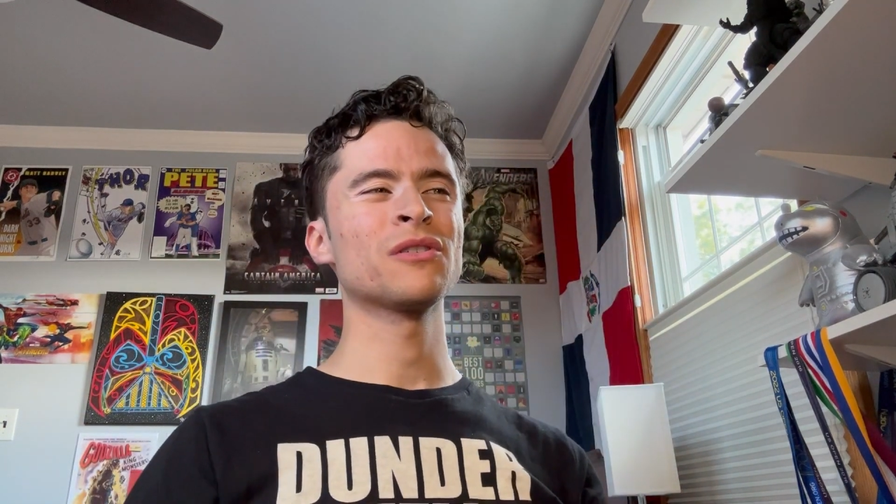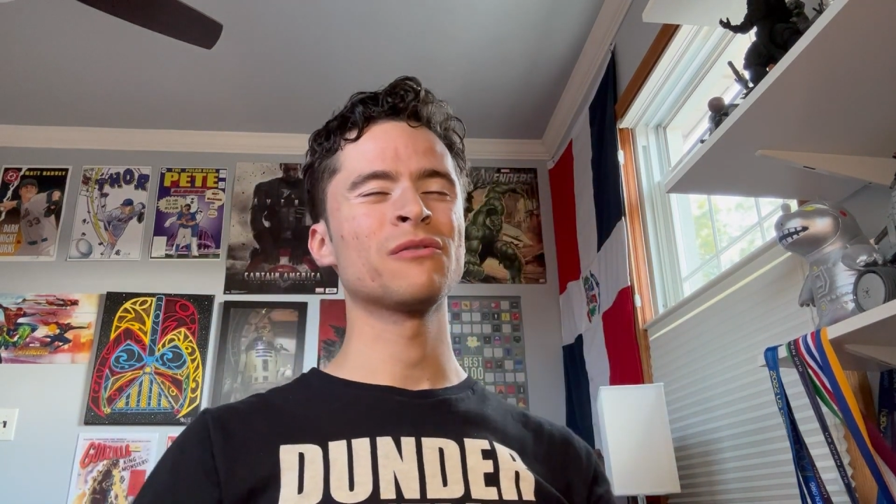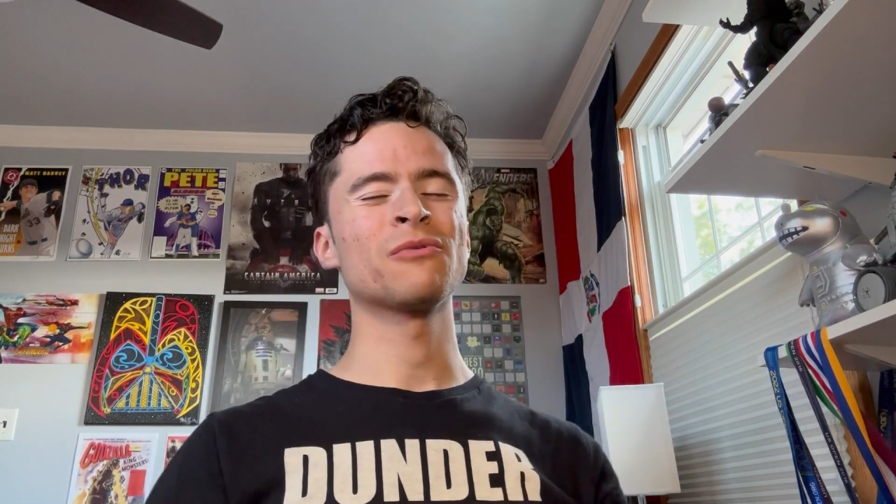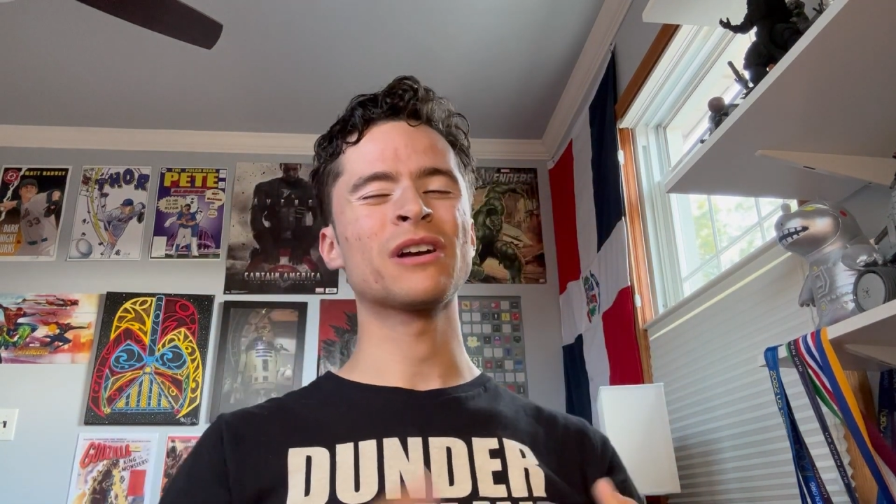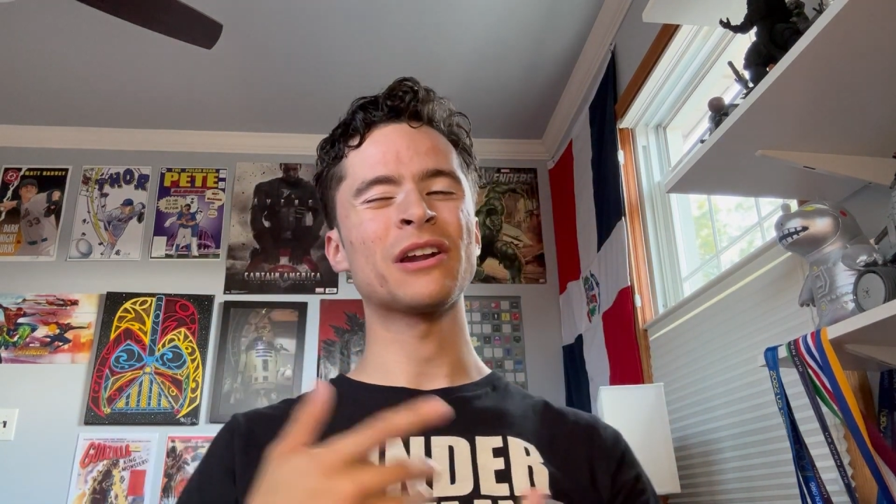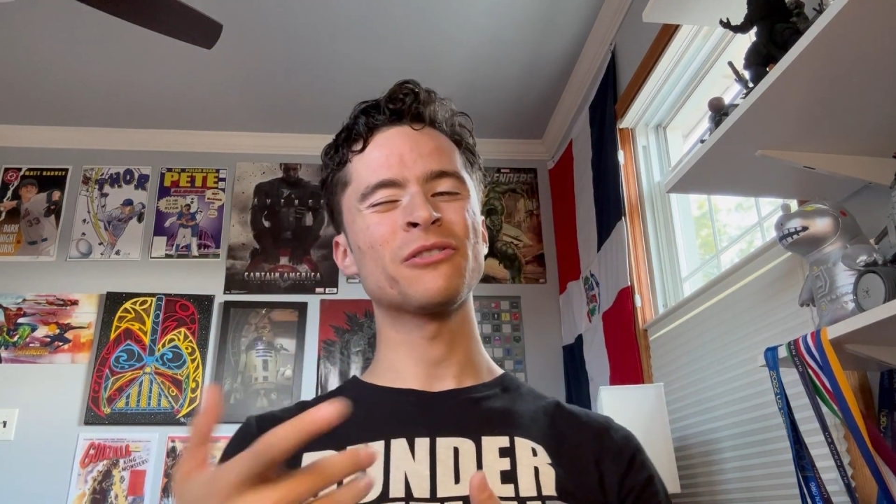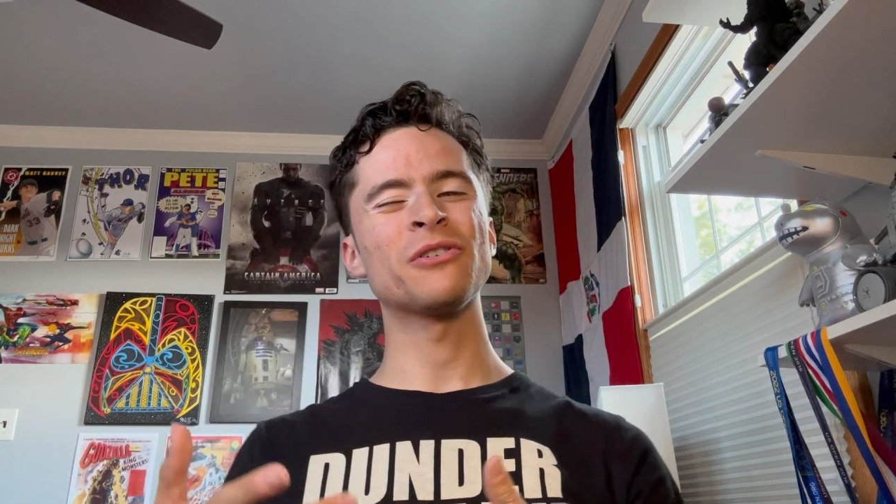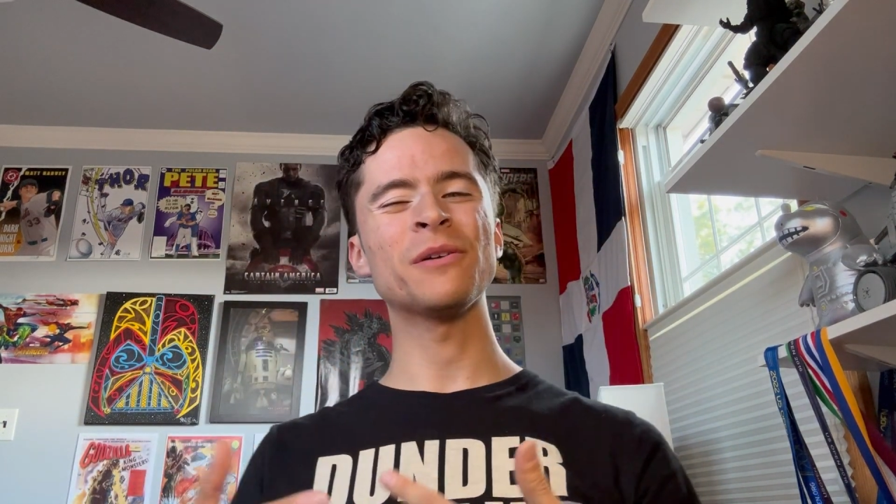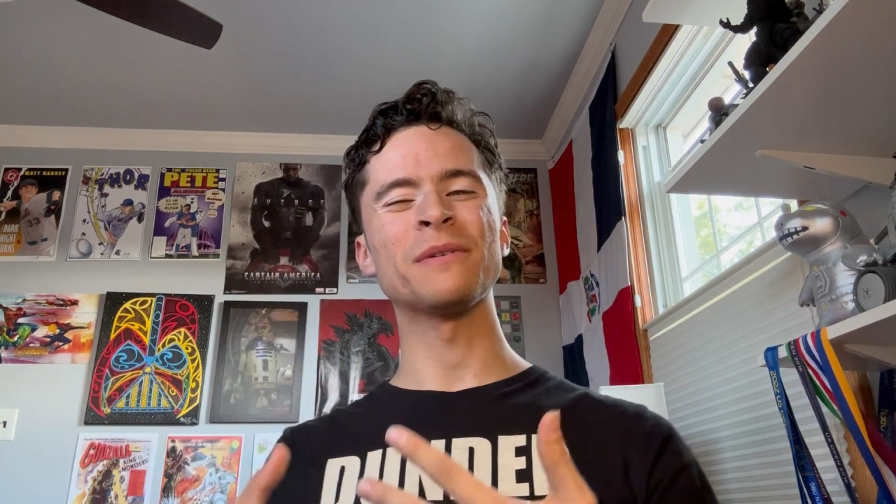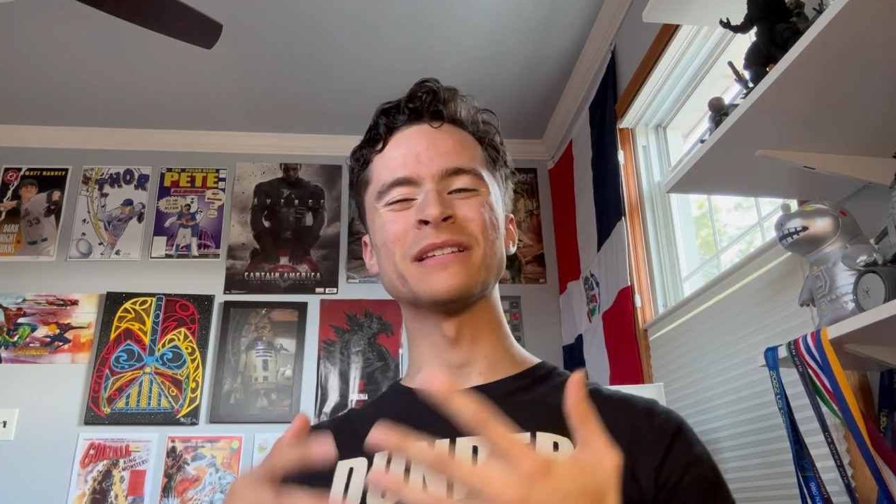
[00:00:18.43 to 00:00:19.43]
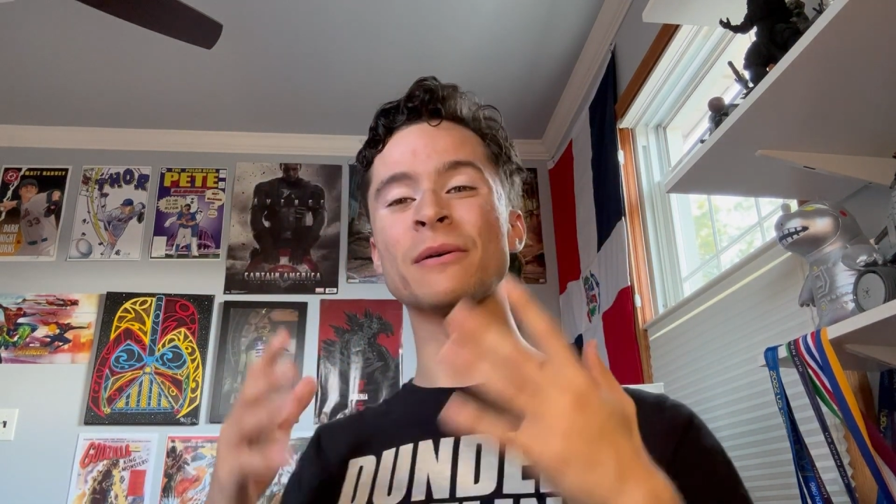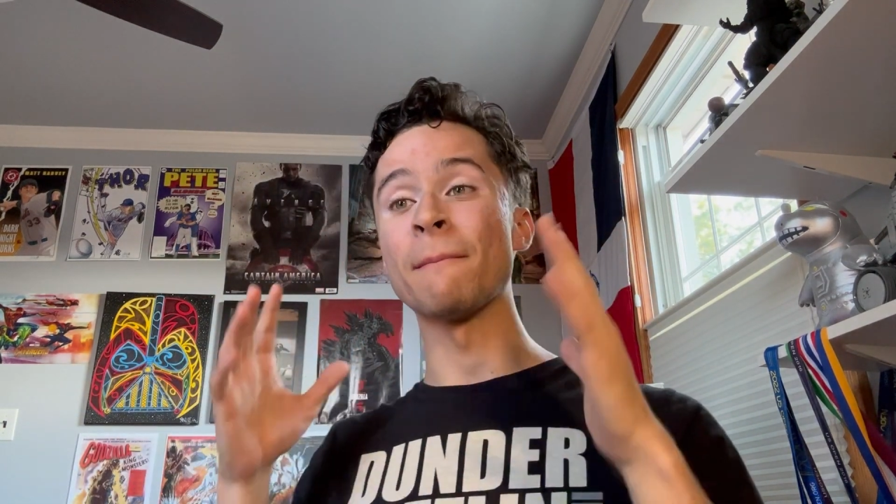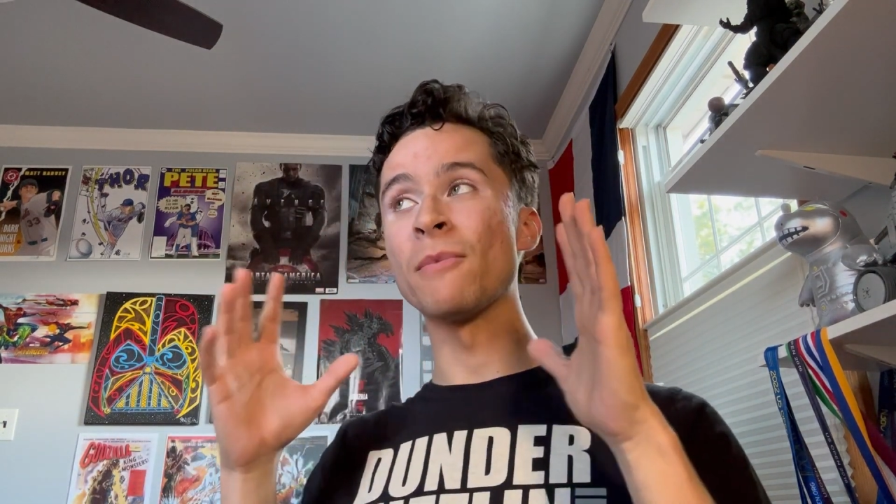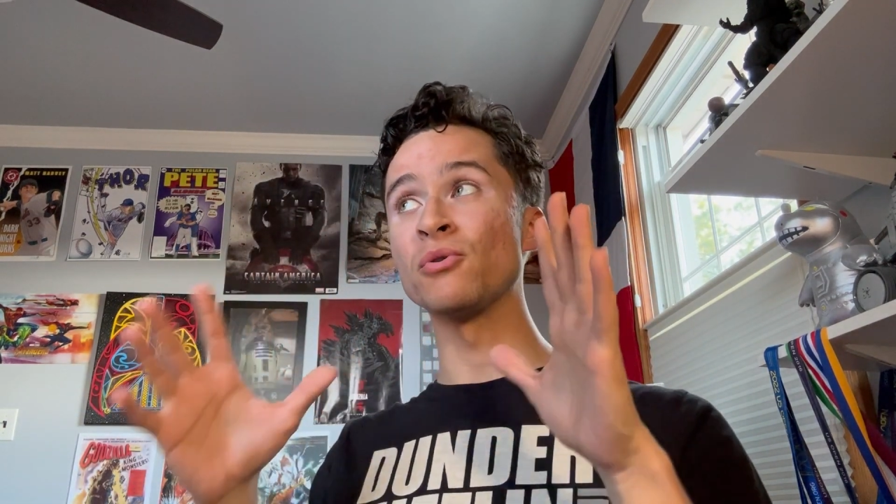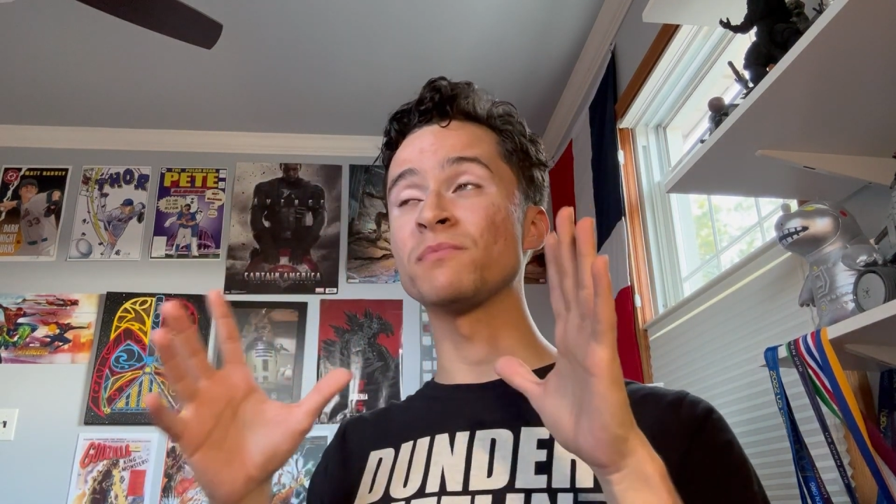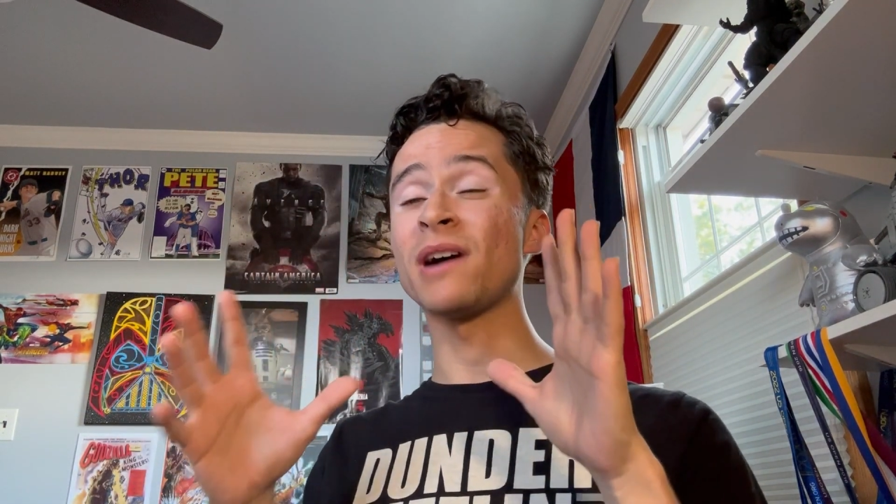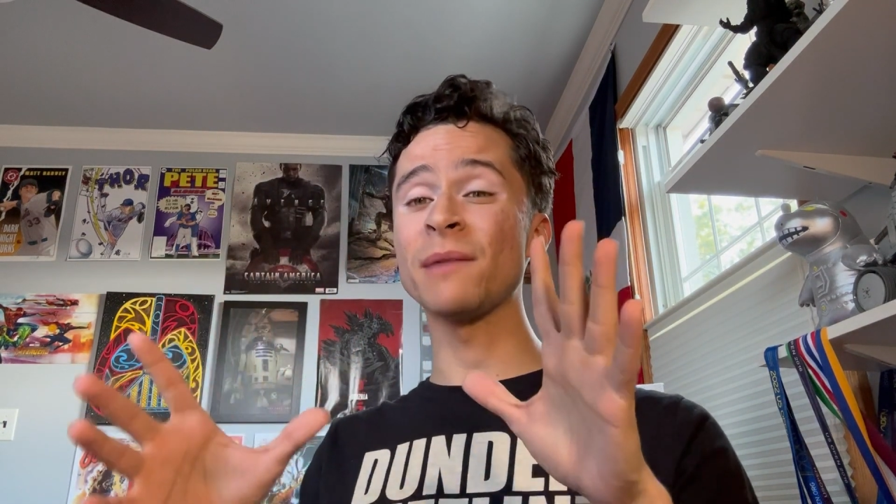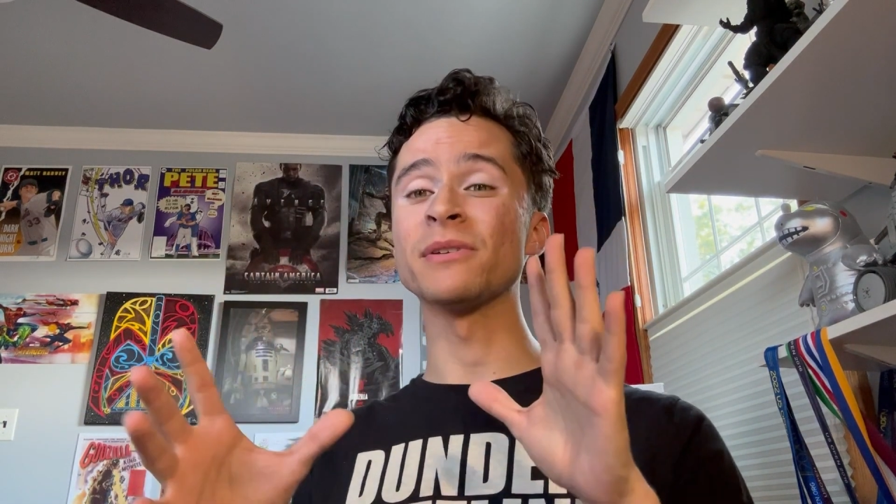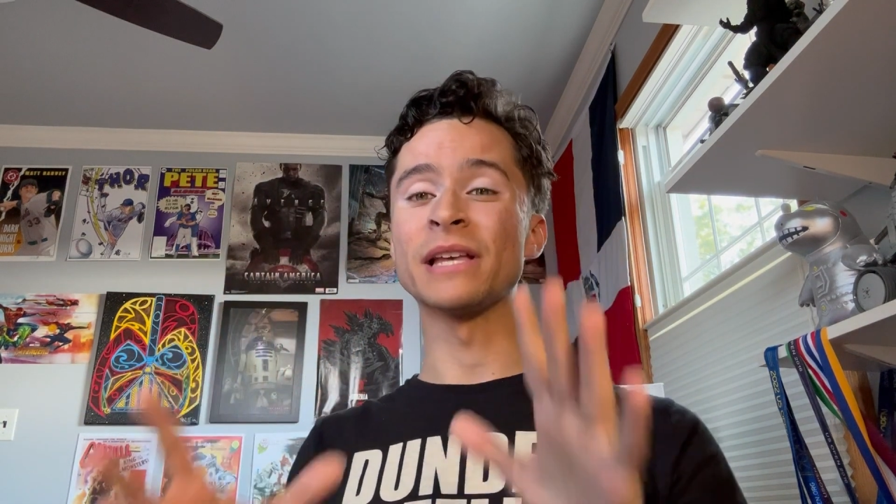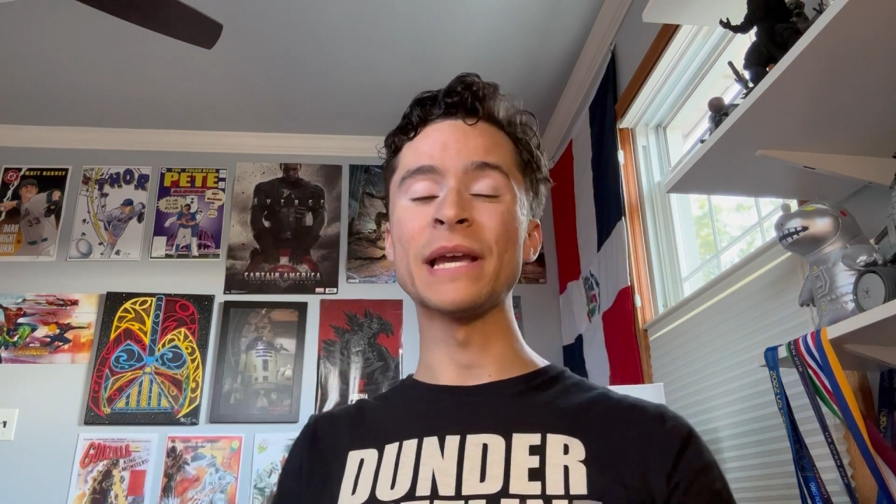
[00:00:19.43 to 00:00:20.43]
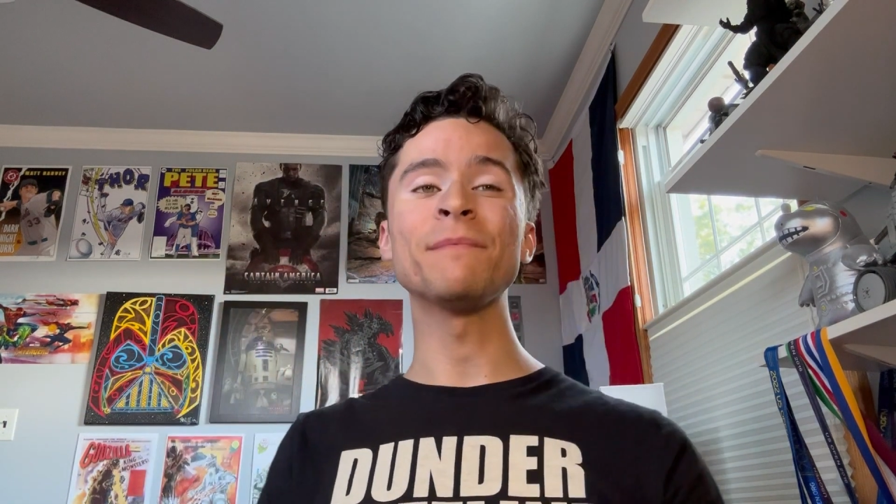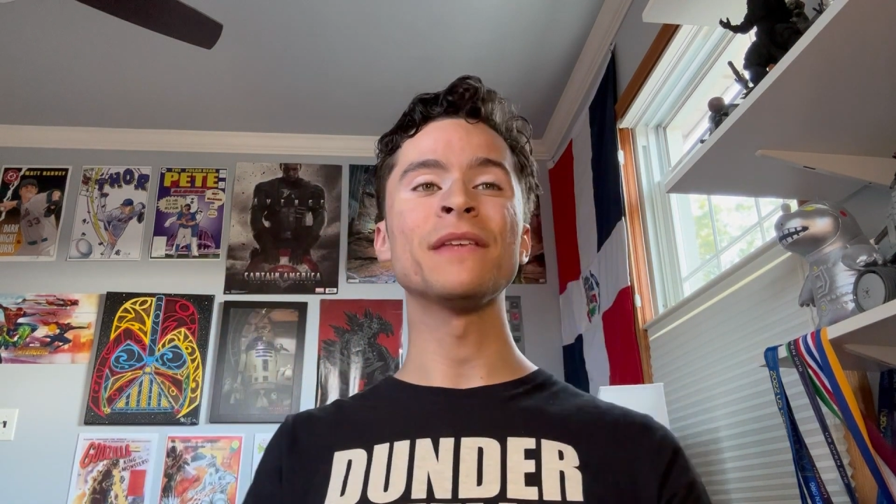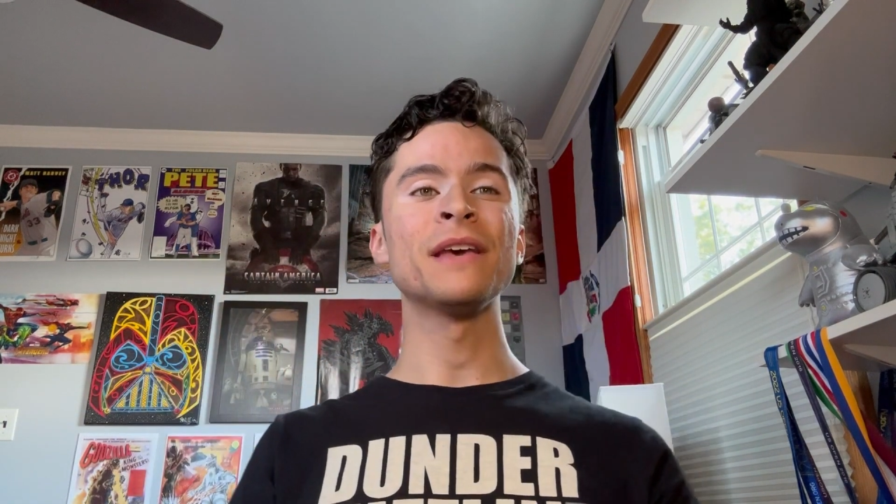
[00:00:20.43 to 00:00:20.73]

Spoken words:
were kind of growing up and it's a most popular game.